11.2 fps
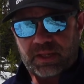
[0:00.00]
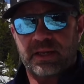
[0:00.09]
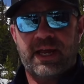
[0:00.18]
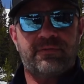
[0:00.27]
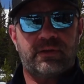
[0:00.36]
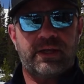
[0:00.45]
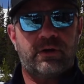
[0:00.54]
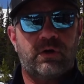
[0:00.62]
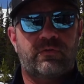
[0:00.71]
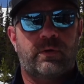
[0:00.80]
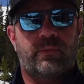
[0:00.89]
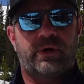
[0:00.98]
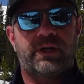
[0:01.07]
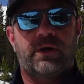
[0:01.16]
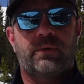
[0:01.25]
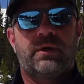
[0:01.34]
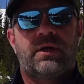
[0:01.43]
I have it layered over a
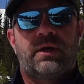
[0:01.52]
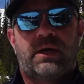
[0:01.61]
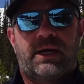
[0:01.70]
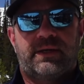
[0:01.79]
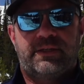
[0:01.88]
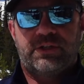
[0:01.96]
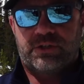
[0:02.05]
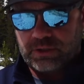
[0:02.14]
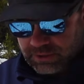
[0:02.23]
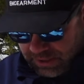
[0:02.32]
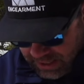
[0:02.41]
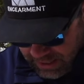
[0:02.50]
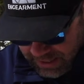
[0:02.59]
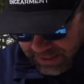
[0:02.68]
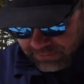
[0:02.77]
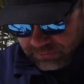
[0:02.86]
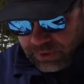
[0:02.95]
merino uh, t-shirt,
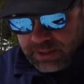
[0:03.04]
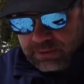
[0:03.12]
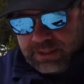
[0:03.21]
and it's great.